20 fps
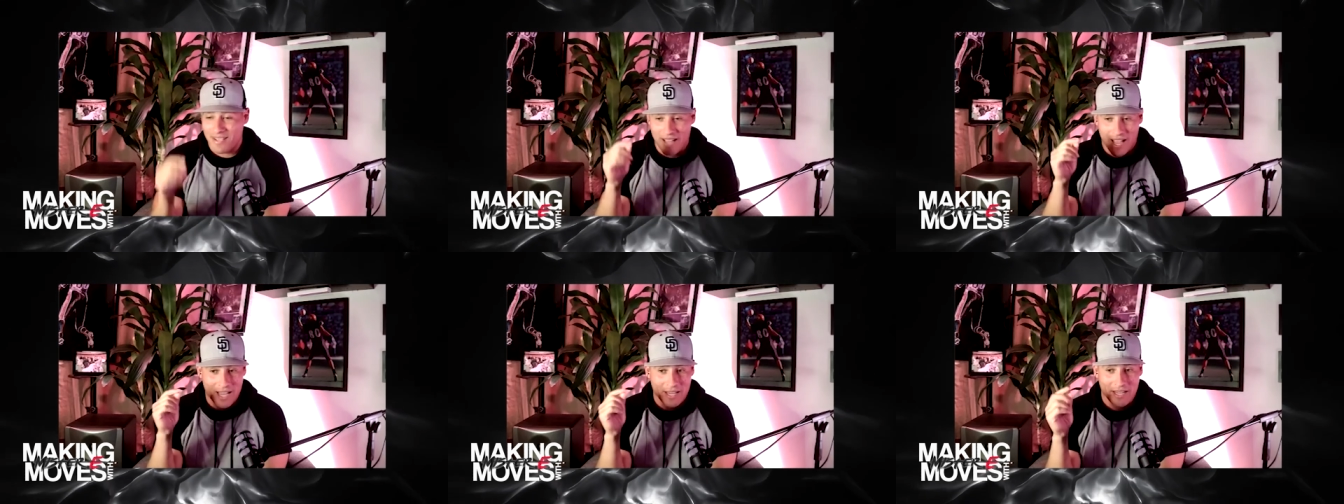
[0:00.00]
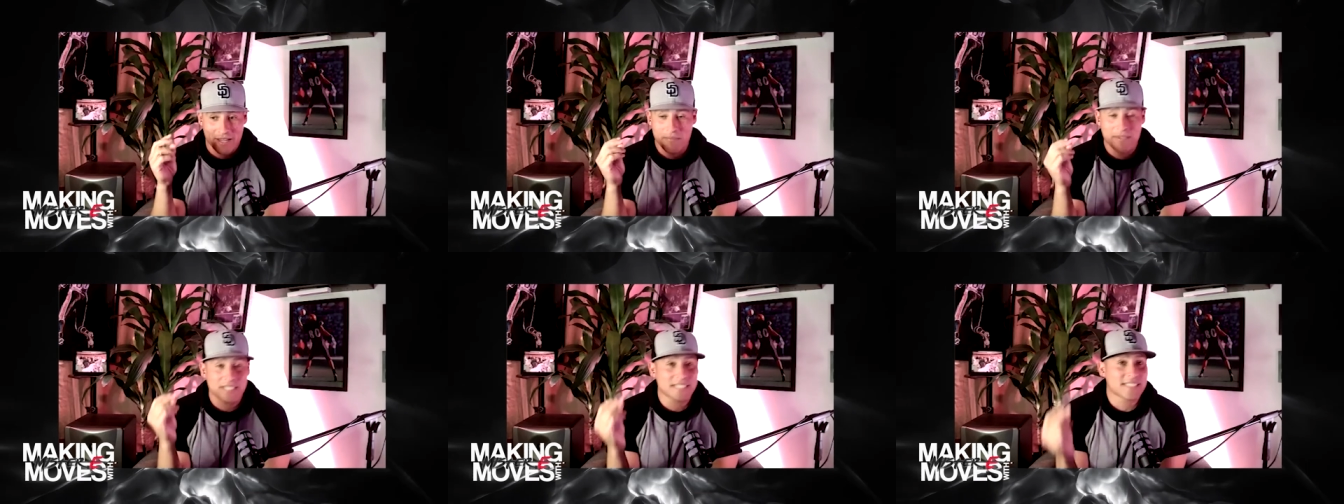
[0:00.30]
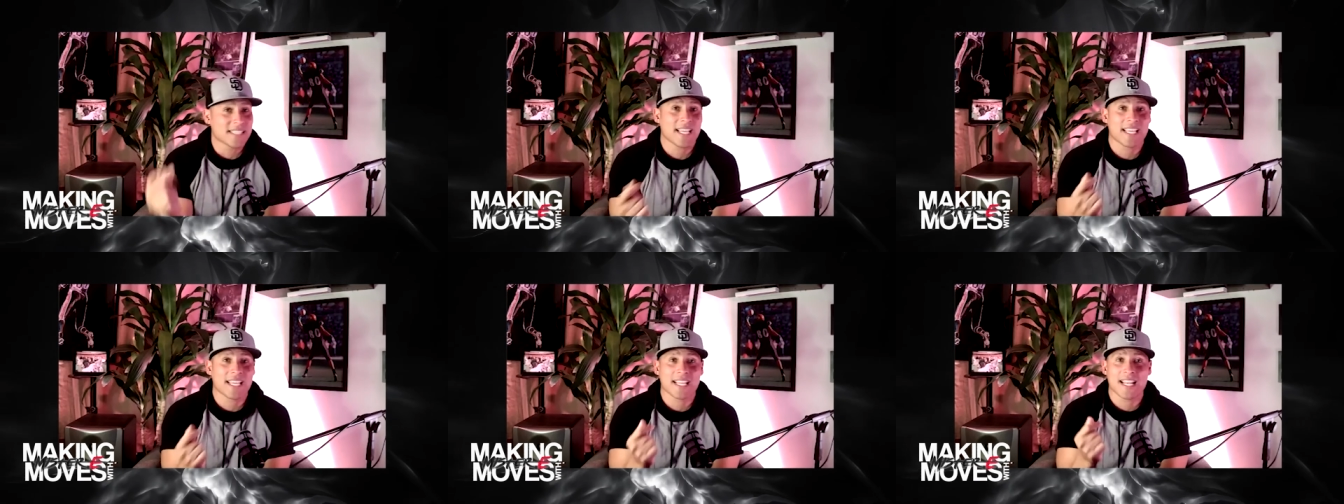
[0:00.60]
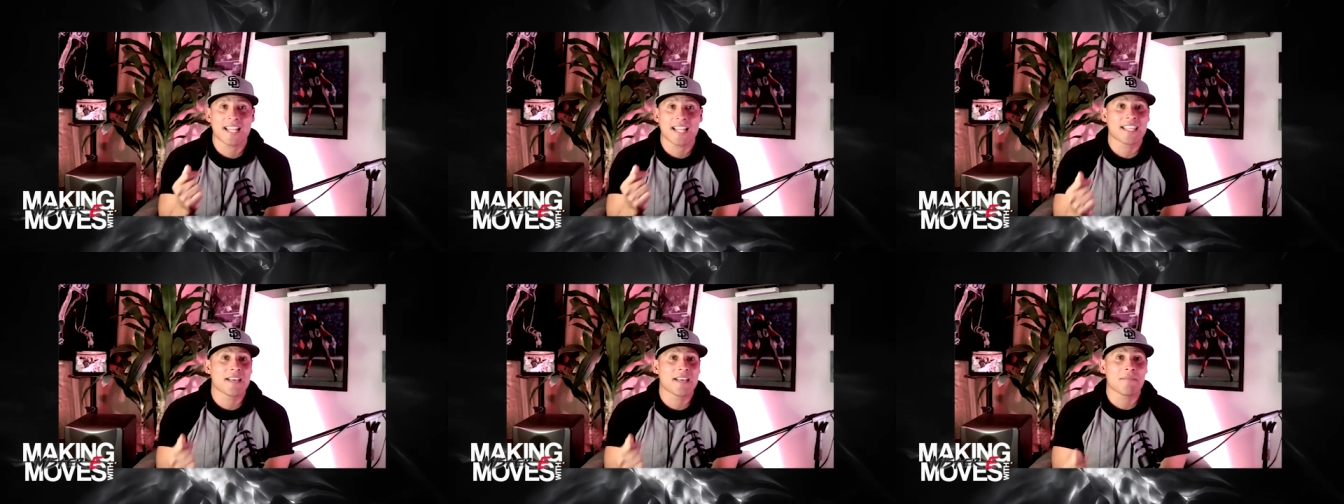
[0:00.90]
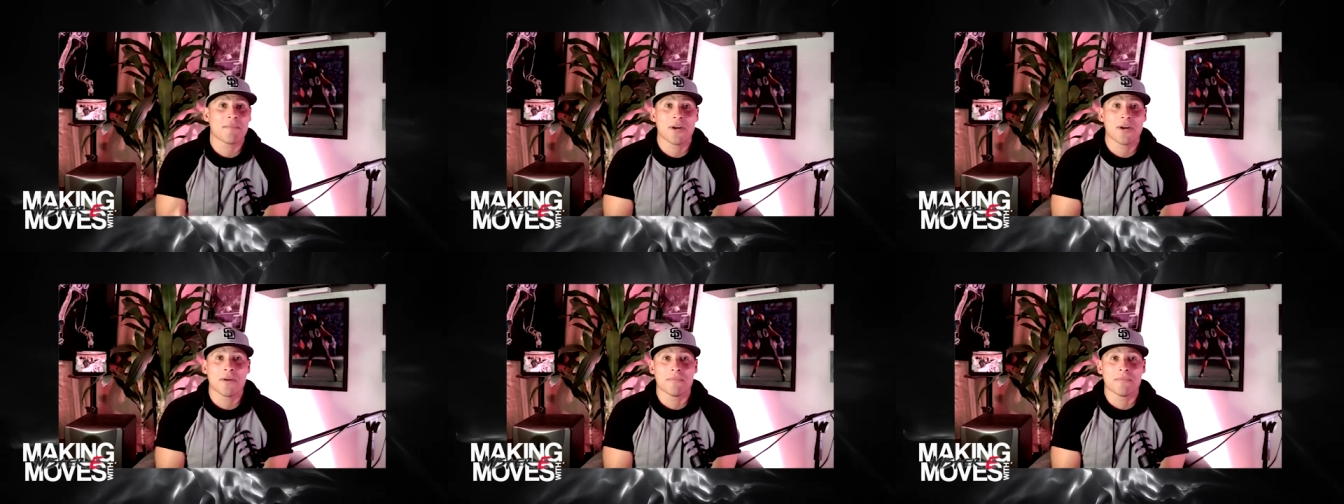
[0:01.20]
I can be taken out of
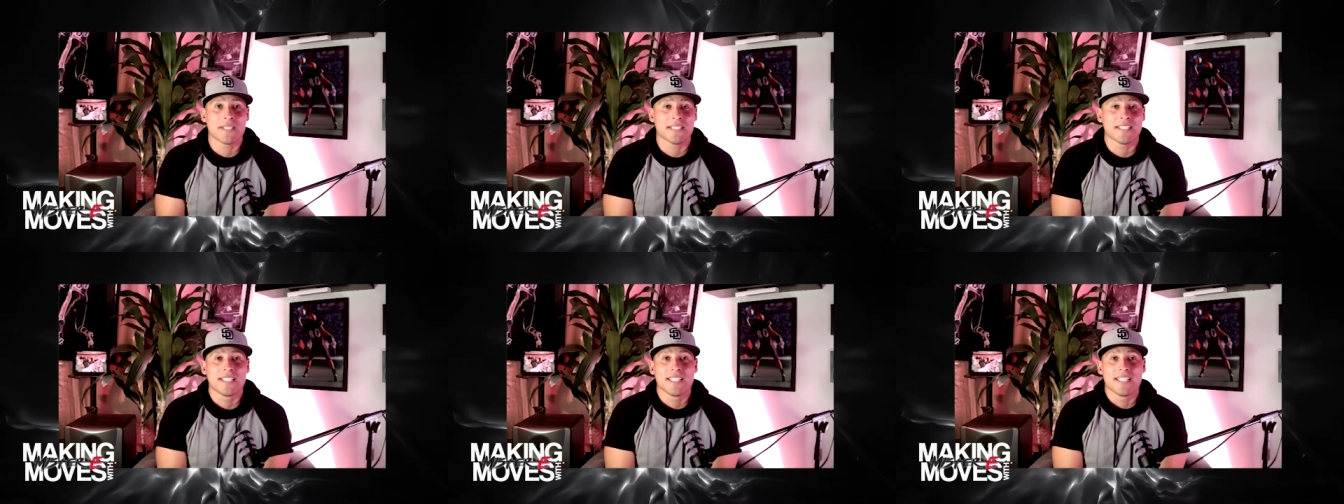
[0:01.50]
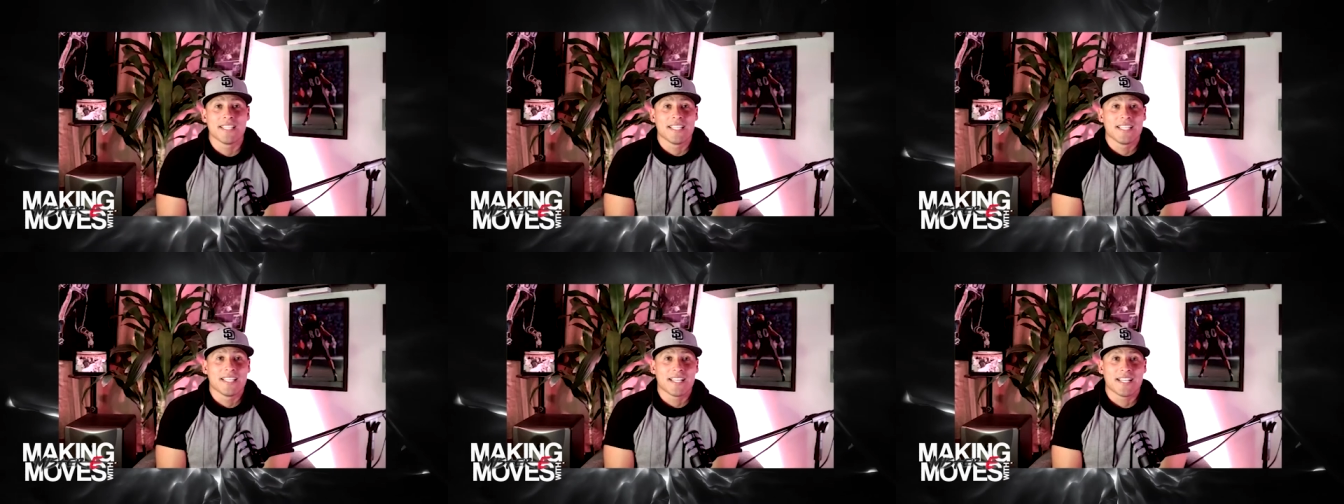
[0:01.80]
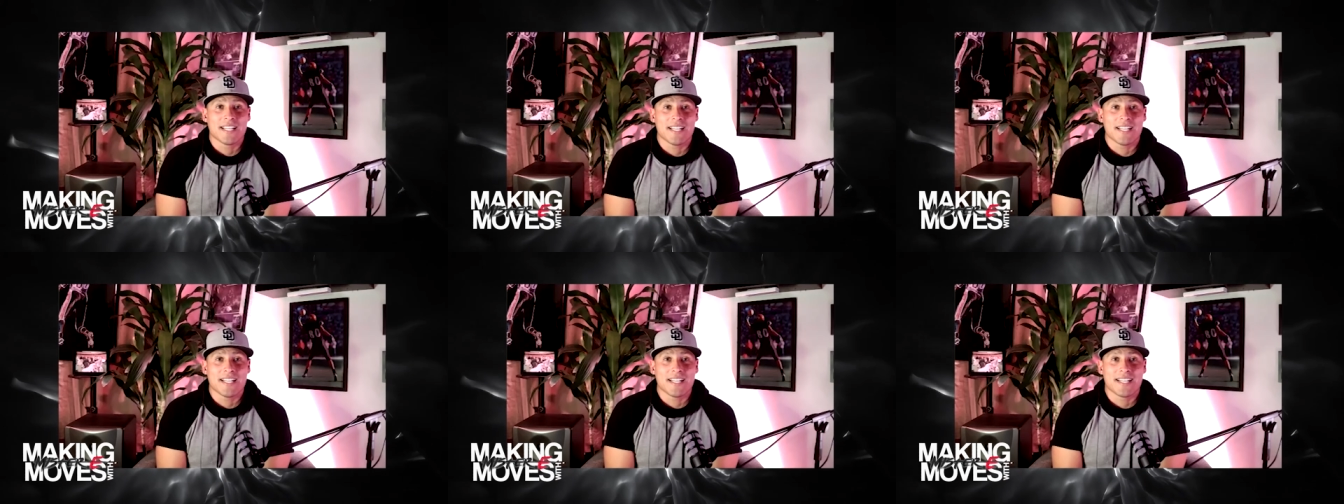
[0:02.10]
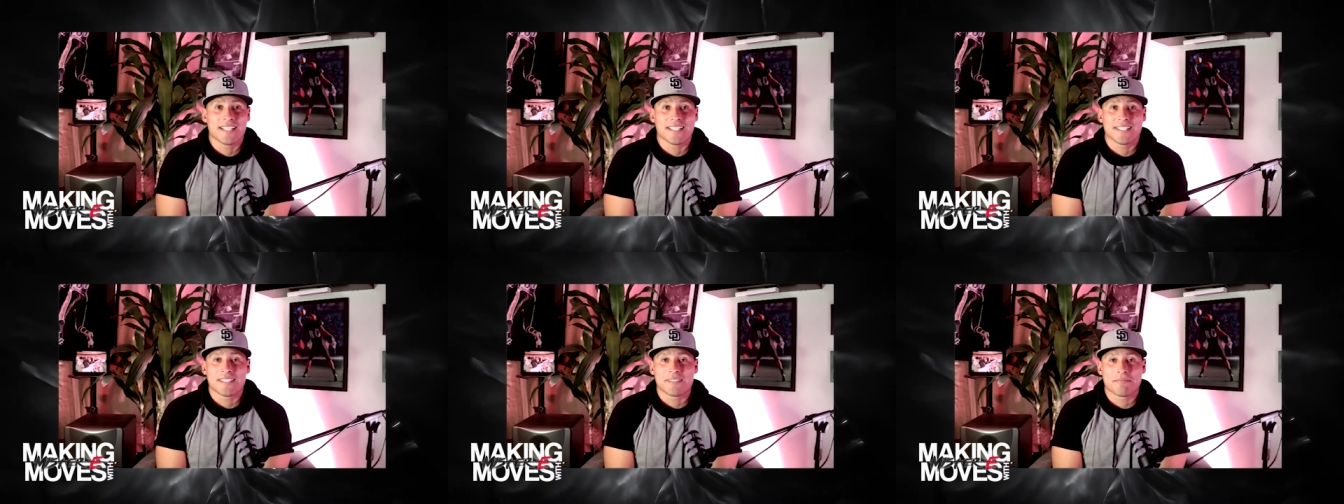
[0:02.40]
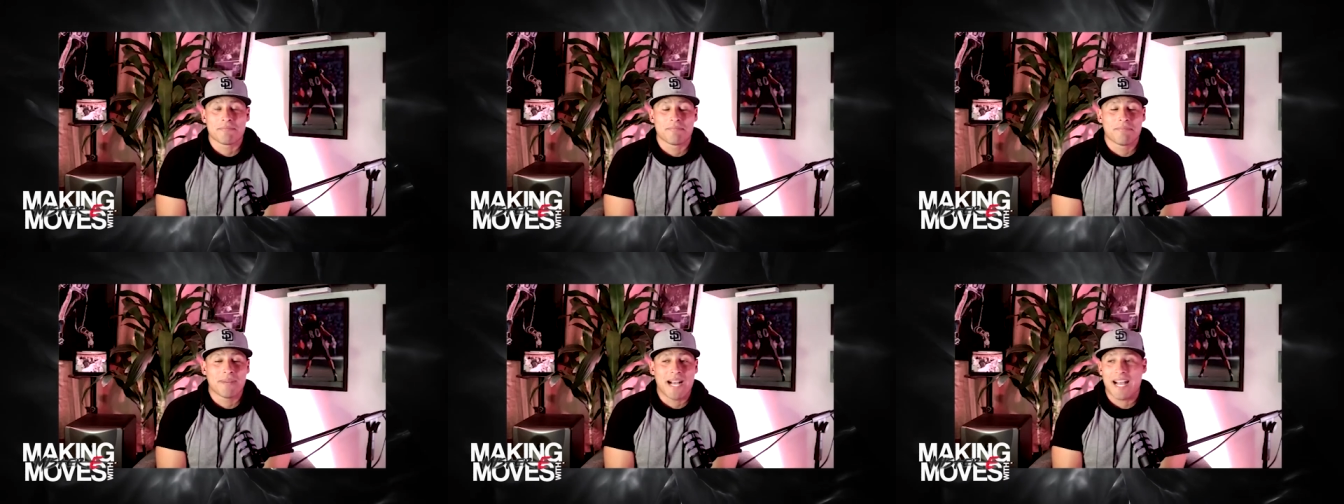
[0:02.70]
that moment uh,
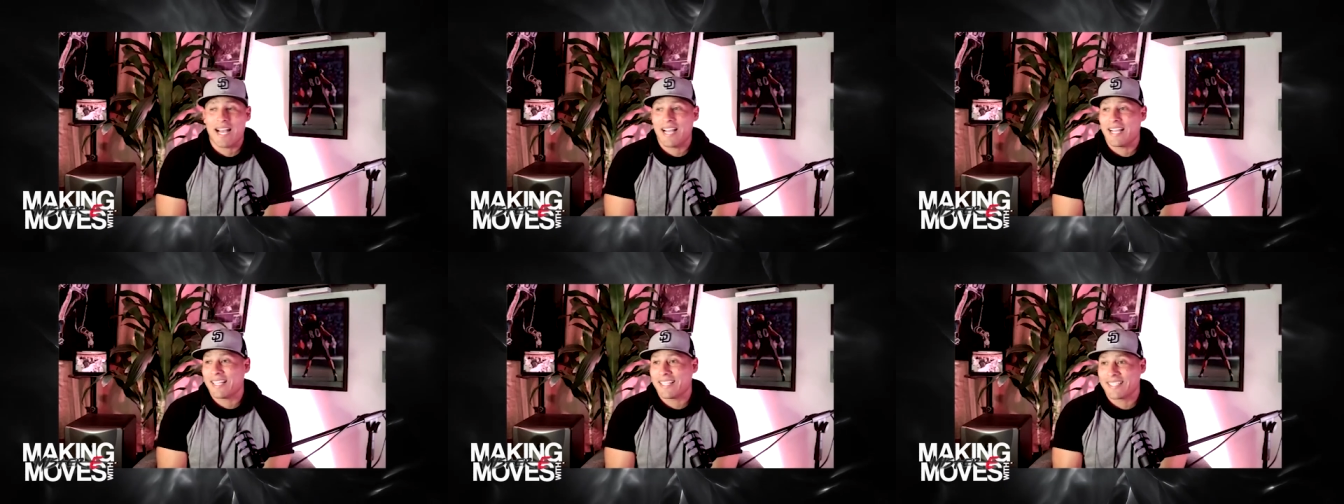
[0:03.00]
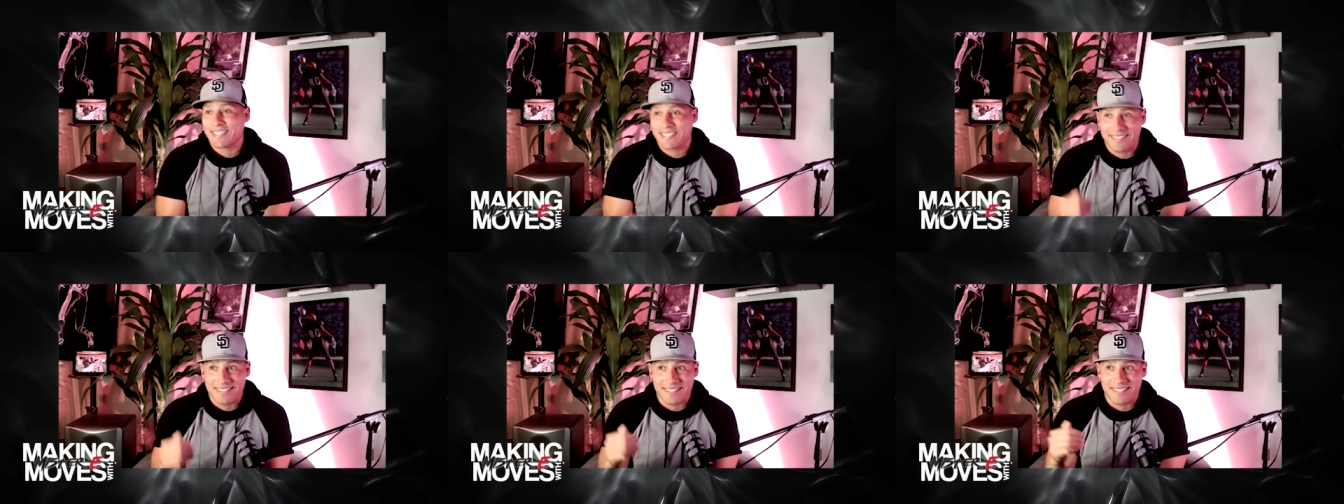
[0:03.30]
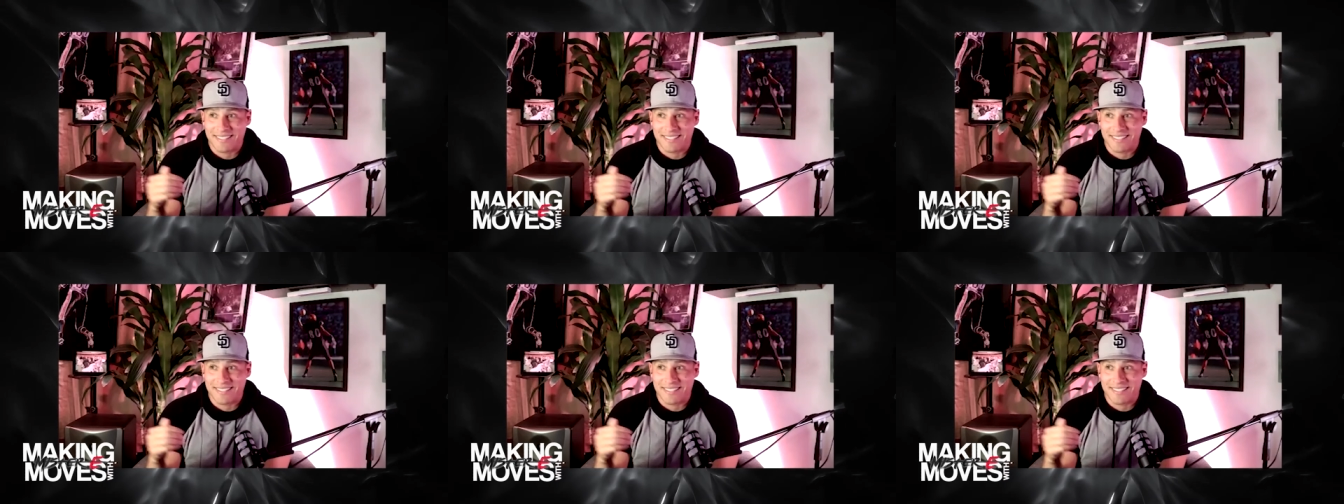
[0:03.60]
by